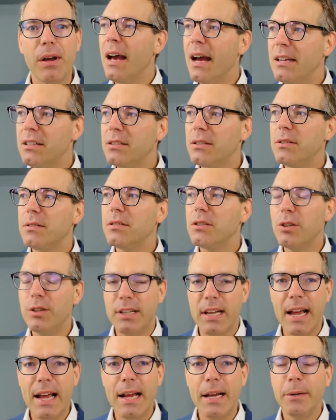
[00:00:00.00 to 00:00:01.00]
And
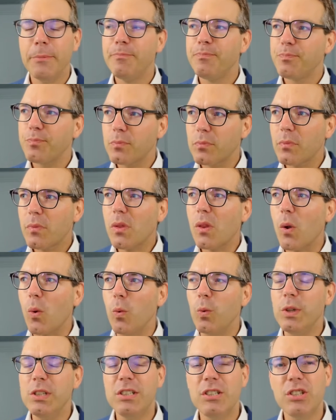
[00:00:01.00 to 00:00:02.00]
today,
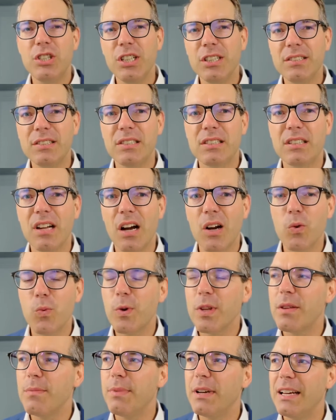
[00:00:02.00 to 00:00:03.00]
we just start
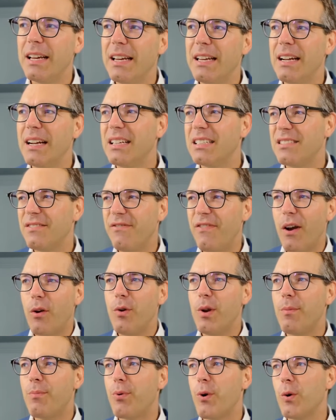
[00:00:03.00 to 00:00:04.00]
with the beginning. It's
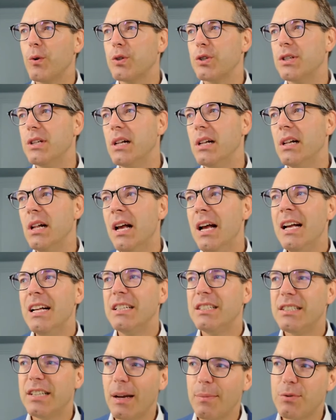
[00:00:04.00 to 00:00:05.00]
very approachable
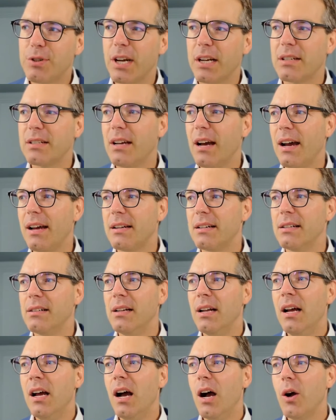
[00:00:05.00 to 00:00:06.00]
subject title.
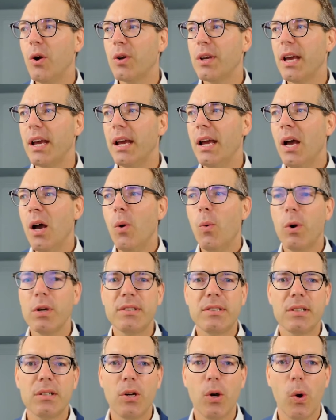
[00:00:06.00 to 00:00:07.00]
Okay,
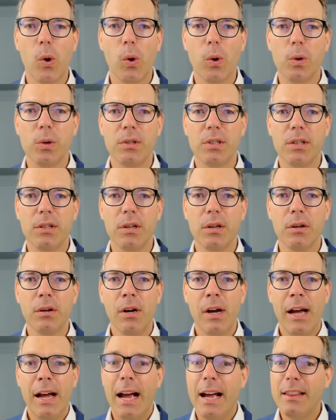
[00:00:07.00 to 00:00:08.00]
what's the goal,
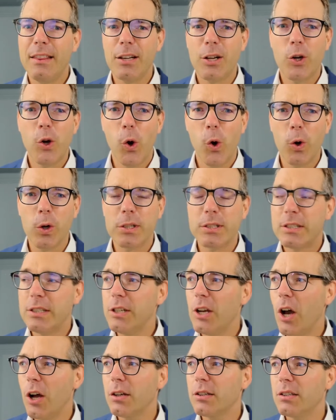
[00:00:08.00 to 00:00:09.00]
And the goal is
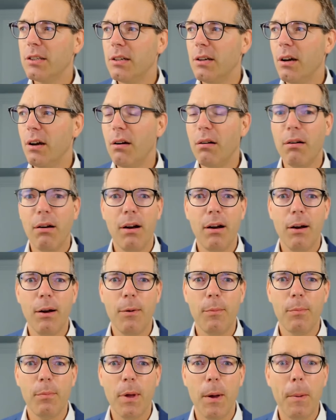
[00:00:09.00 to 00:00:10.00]
not,
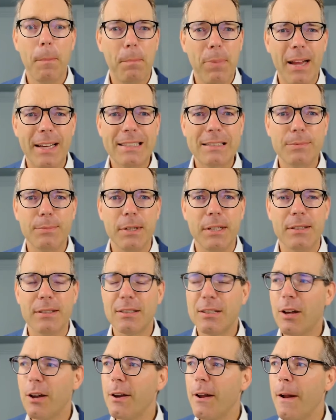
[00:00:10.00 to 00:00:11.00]
a
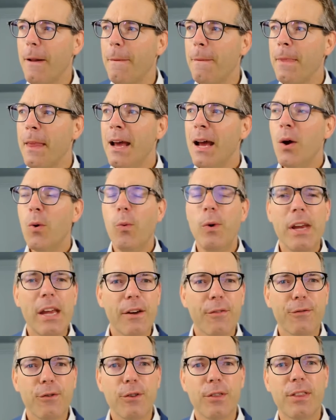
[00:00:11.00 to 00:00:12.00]
placement. Then we
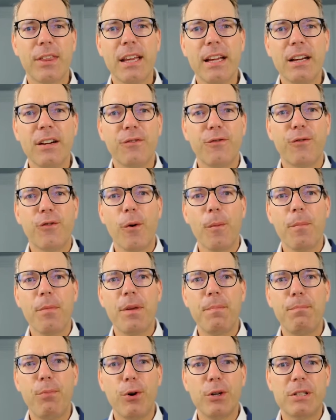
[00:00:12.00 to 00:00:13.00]
have to think from the
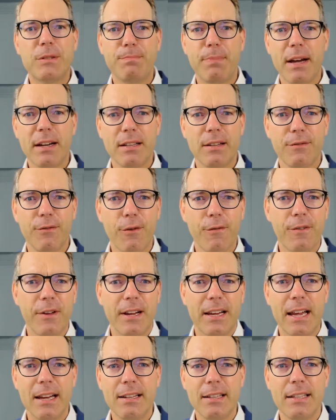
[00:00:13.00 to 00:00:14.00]
perspective of the
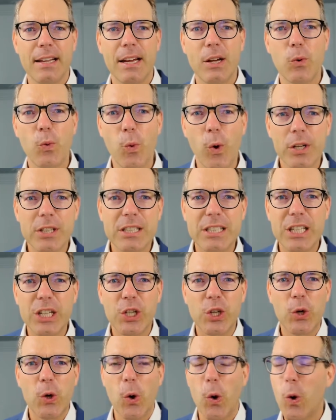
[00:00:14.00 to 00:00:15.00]
candidate. What's the
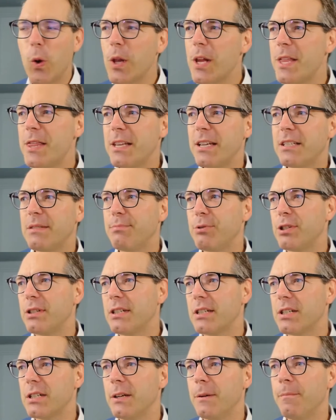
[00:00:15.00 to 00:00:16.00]
goal in this
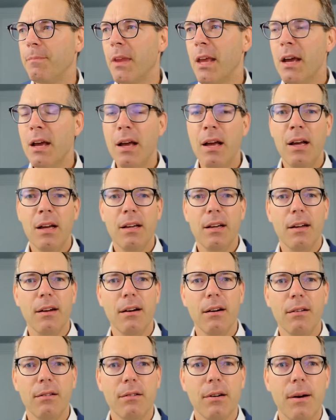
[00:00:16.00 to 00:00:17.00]
position?
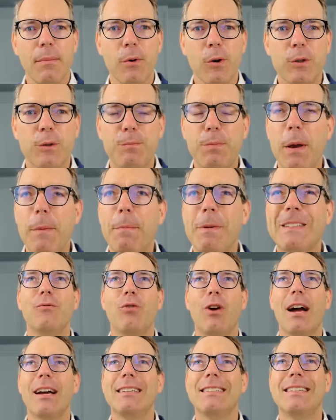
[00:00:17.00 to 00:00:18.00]
Most people
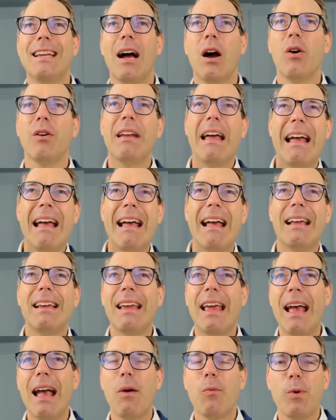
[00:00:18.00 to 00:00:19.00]
write down, hey,
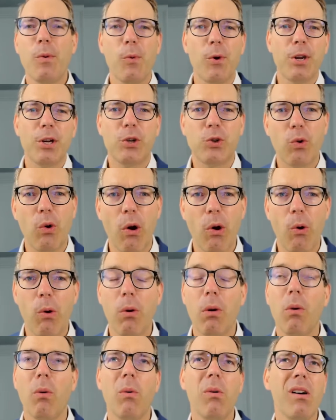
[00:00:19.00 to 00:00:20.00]
yeah, we want to
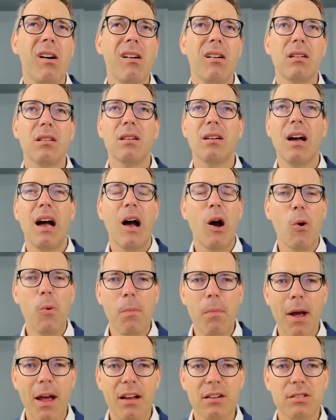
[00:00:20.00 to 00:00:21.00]
grow what? How
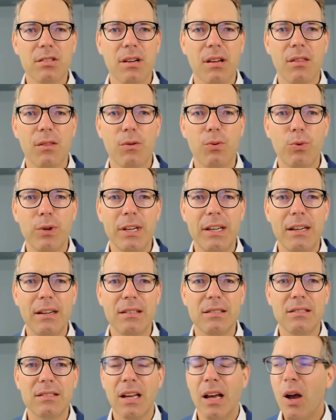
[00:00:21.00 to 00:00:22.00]
much in 3
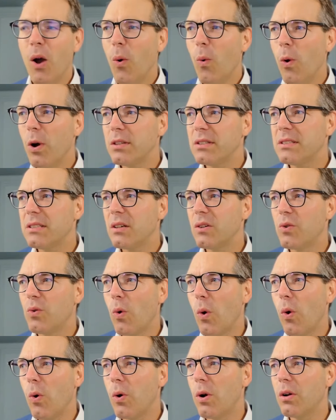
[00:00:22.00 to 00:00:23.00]
years? What's a
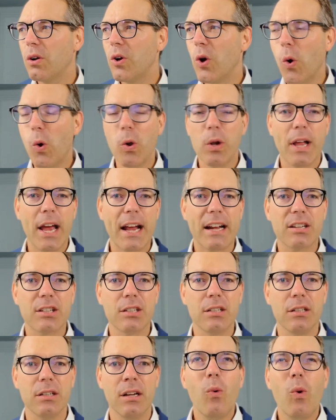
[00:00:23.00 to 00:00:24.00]
goal
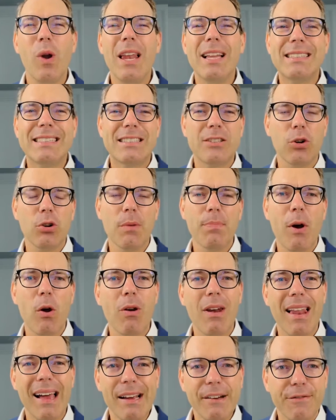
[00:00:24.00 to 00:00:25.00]
action? Well, let's talk
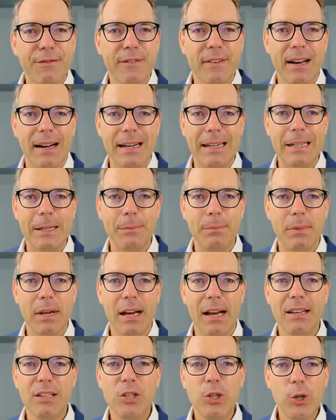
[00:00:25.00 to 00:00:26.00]
about lifetime.
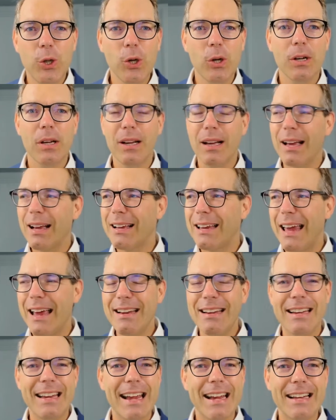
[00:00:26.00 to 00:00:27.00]
Yeah, a
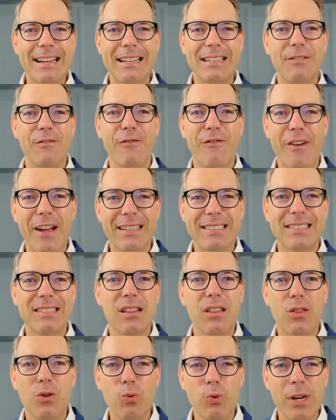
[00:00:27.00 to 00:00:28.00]
candidate
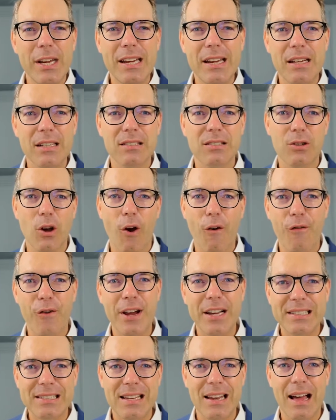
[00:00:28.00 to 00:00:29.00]
invests 3 years of
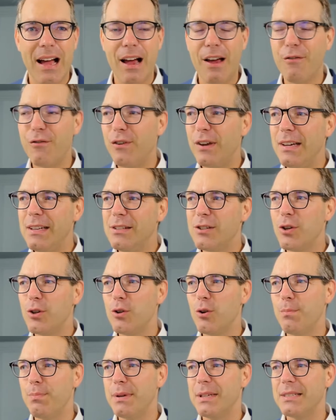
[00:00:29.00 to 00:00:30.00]
his life into
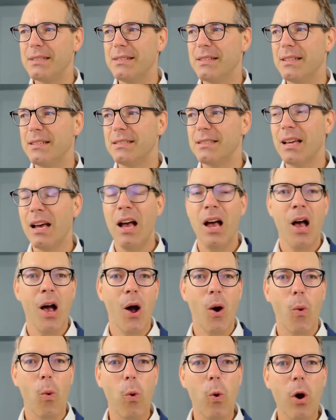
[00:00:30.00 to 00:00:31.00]
your business.
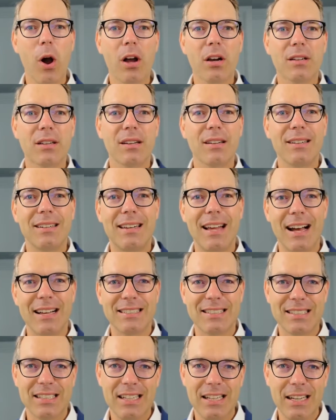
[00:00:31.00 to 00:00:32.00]
What
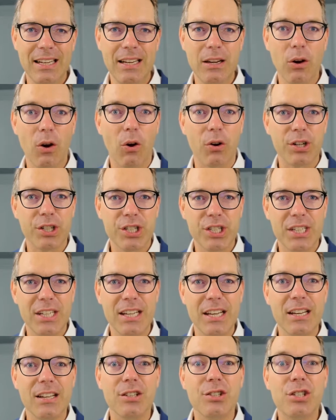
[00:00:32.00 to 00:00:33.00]
does he or
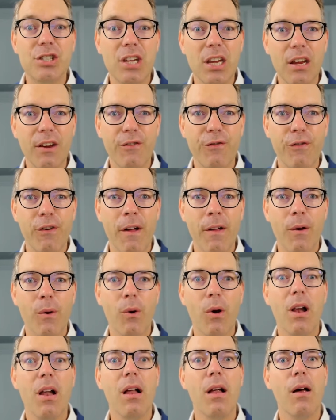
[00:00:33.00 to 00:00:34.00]
she achieve
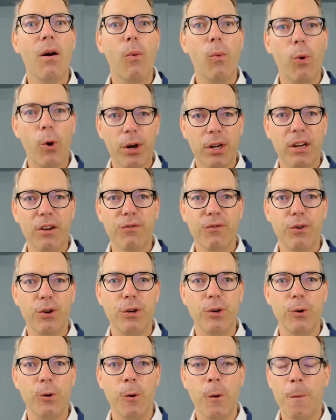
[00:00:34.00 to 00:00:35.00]
working for
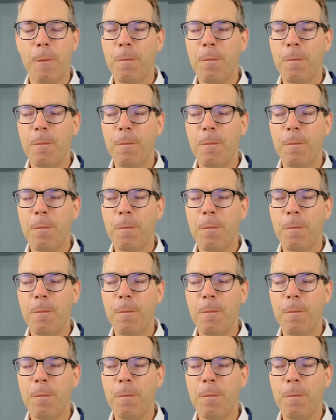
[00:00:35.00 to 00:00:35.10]
you?